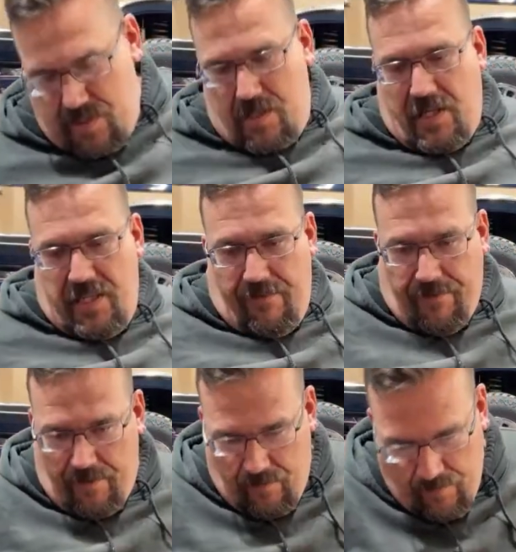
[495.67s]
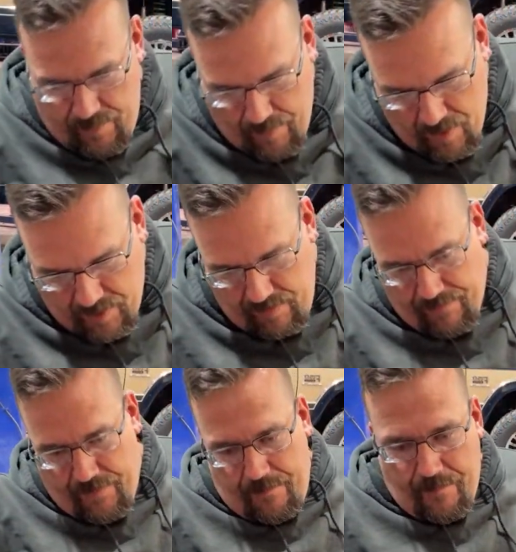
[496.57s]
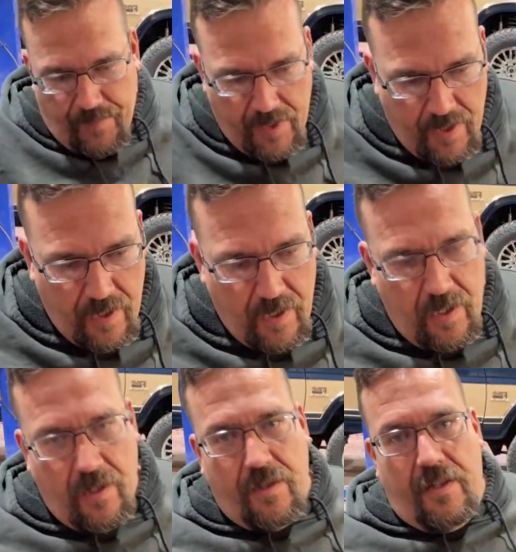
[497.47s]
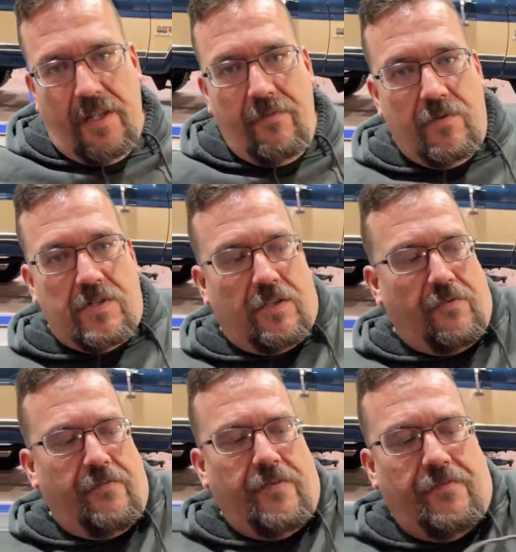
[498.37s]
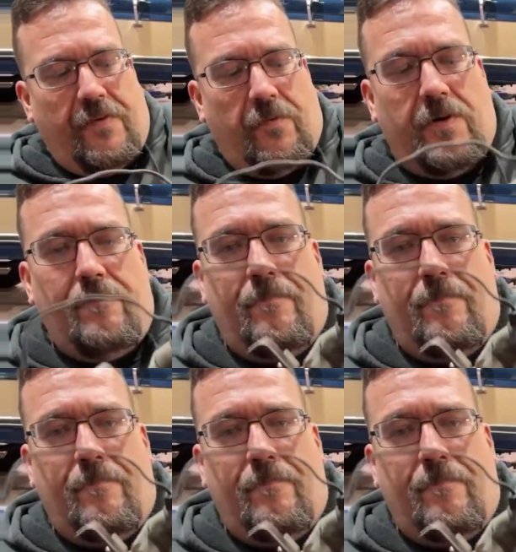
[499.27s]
Clifford when we bought Clifford. It was a 351.